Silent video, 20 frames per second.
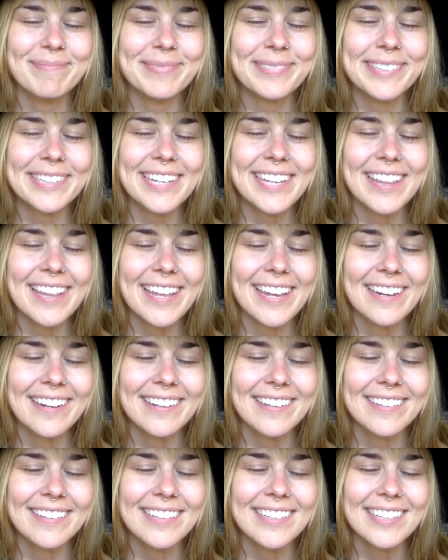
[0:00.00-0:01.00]
Breathe
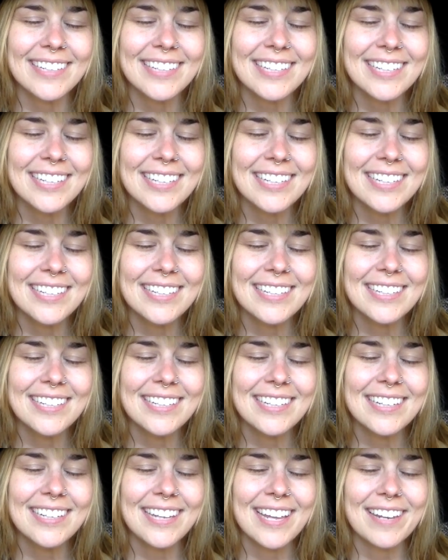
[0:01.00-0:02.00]
out
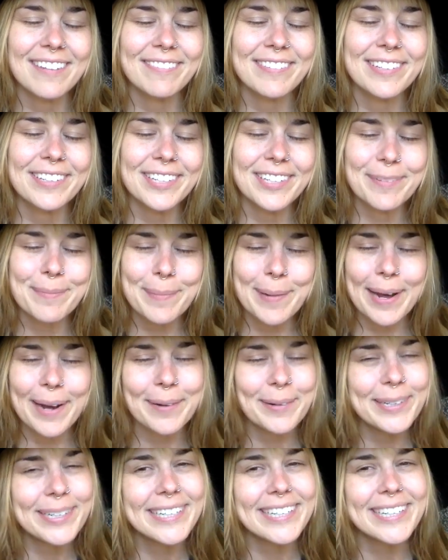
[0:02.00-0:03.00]
and feel your
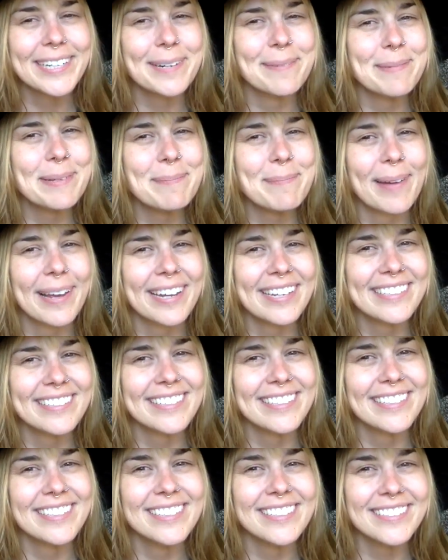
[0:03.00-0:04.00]
power coming back
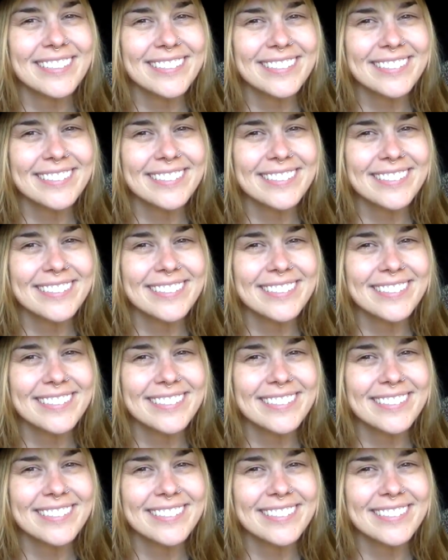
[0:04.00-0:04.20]
to you.